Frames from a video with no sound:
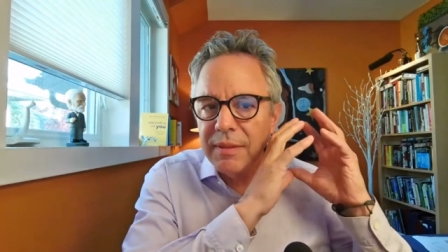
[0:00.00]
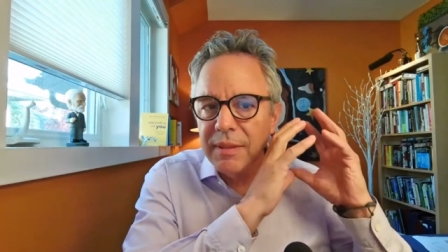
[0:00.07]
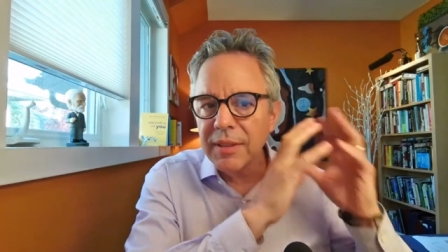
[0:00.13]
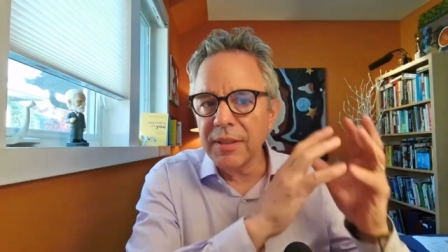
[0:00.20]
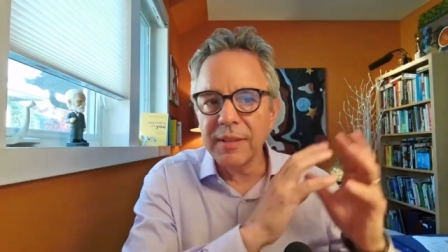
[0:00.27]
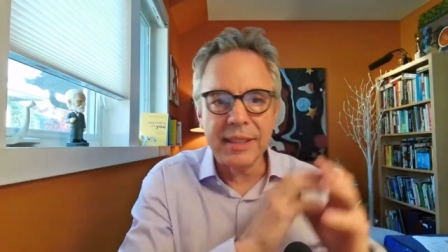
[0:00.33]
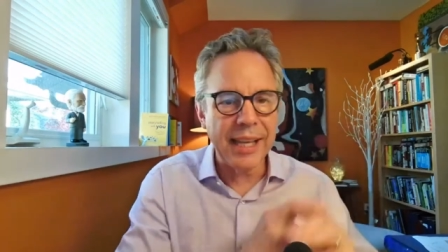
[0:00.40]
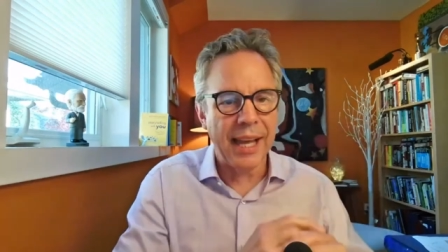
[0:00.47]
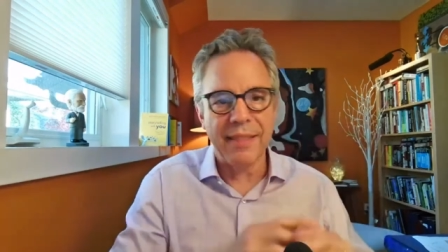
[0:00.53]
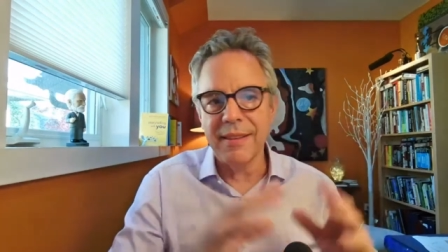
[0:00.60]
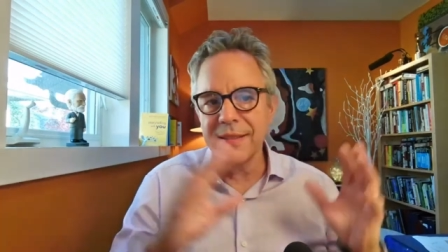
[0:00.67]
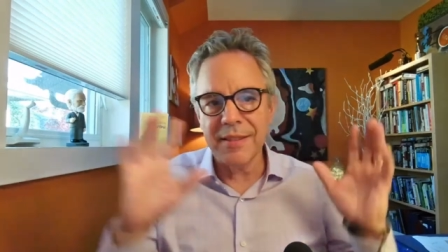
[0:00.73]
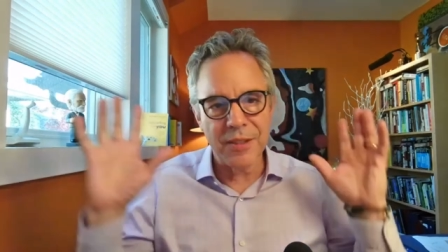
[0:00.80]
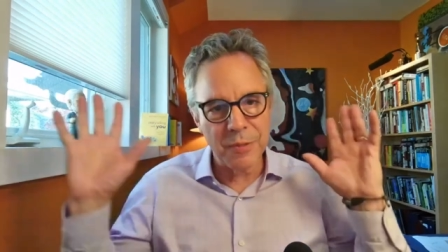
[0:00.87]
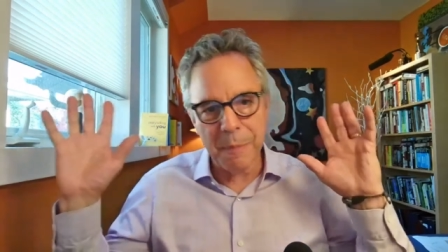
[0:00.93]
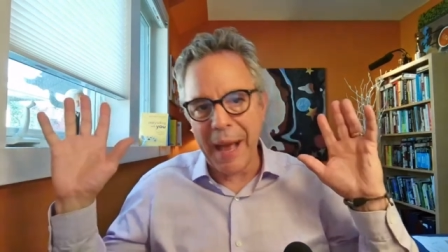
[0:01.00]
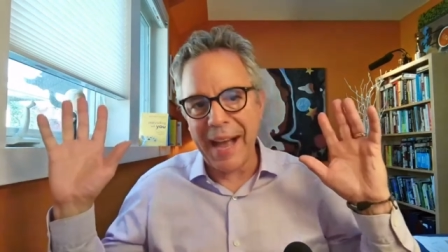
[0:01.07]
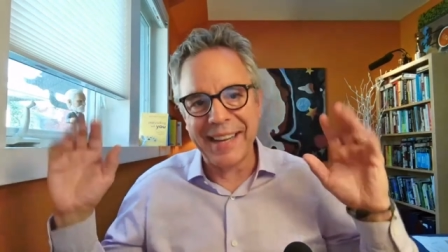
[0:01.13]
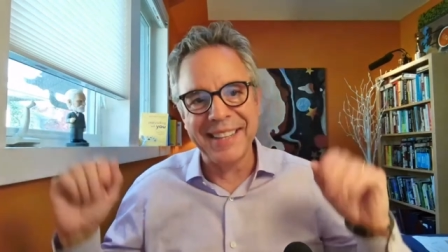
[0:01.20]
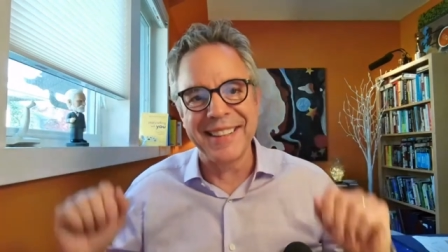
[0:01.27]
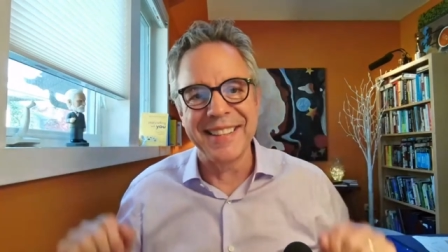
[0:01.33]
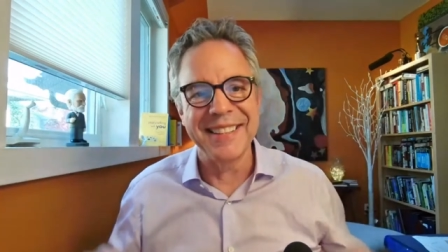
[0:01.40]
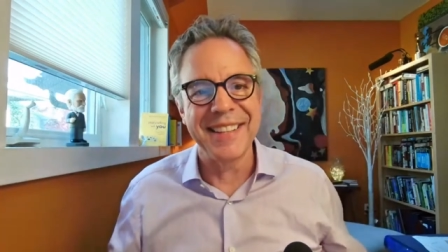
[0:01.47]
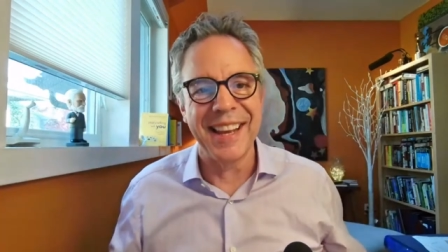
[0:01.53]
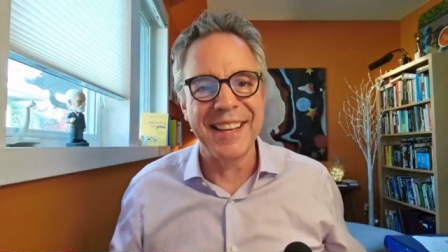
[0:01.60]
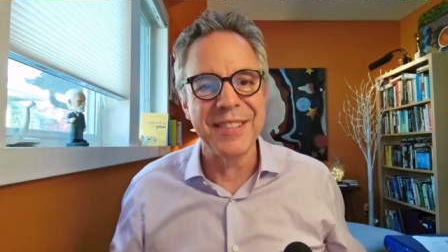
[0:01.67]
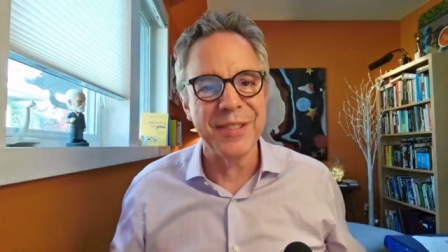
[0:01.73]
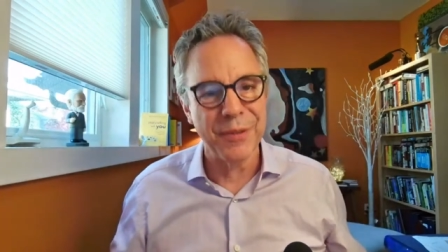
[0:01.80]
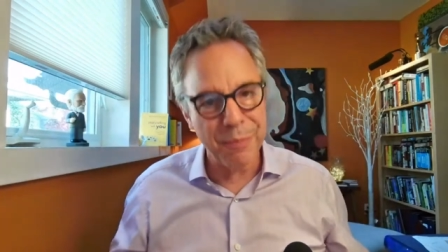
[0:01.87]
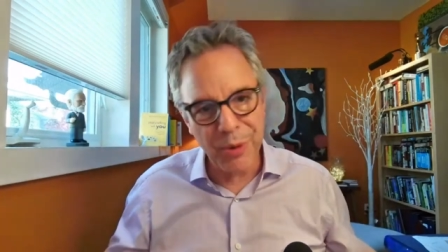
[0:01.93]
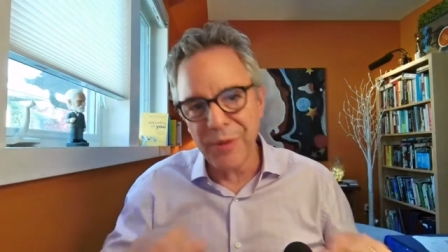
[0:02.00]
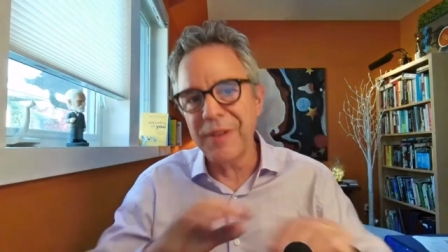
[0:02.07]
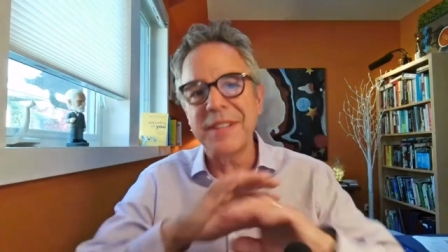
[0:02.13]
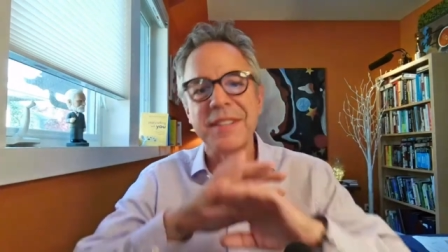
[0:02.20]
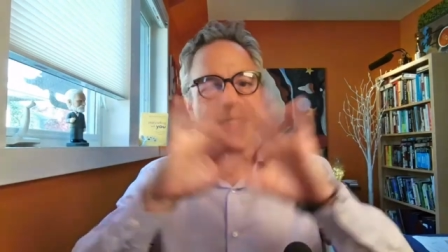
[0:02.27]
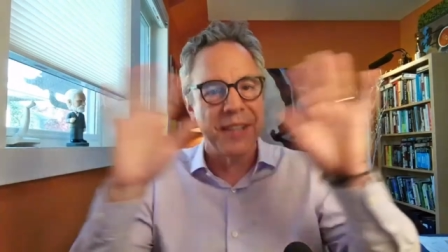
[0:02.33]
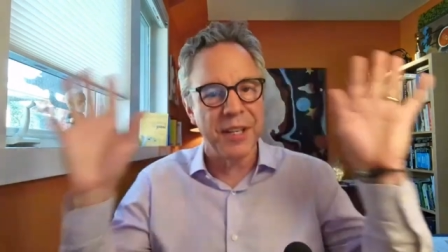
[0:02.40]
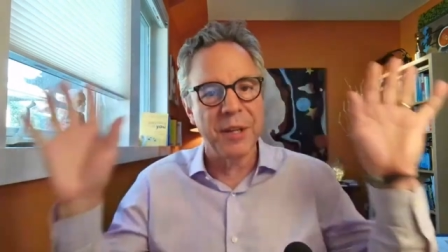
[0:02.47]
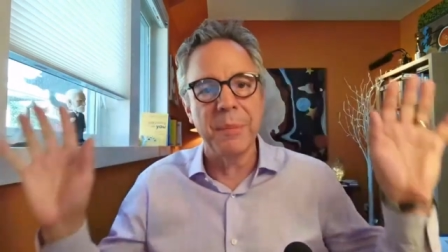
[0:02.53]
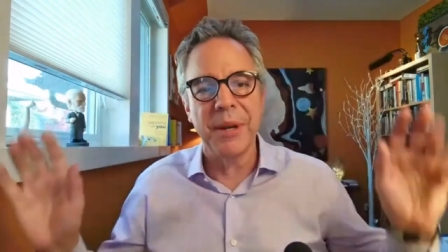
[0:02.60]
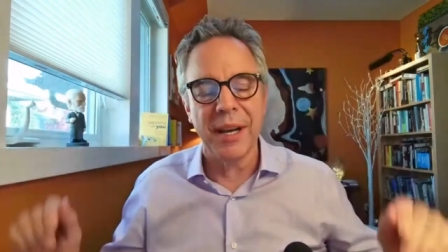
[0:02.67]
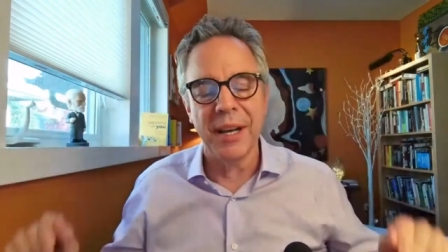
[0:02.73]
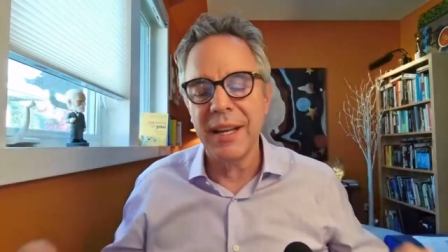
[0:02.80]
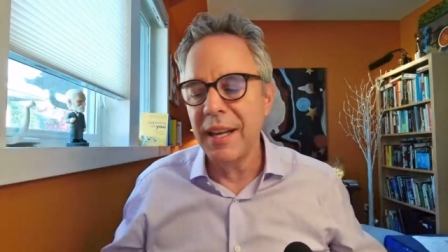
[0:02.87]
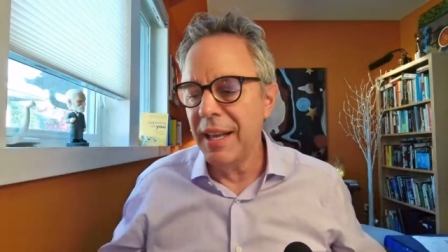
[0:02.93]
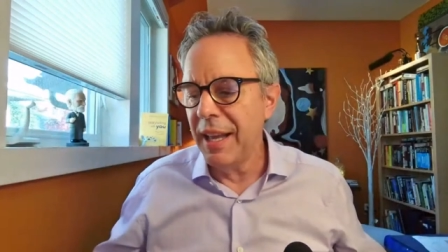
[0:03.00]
again this is back in the days of movie cinema